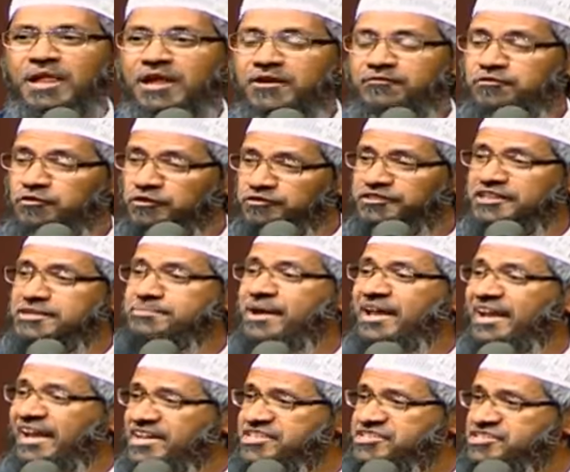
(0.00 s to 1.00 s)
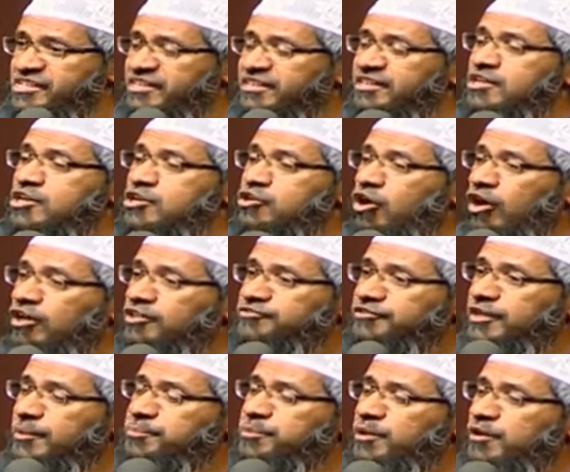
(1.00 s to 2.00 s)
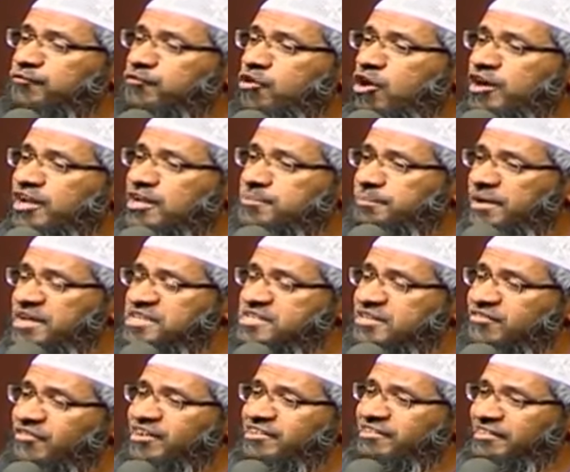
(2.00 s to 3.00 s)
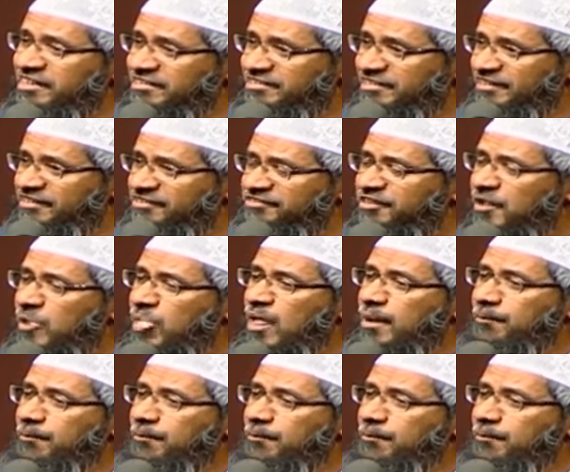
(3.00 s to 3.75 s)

If you see my lecture, Concept of God in Major World Religions,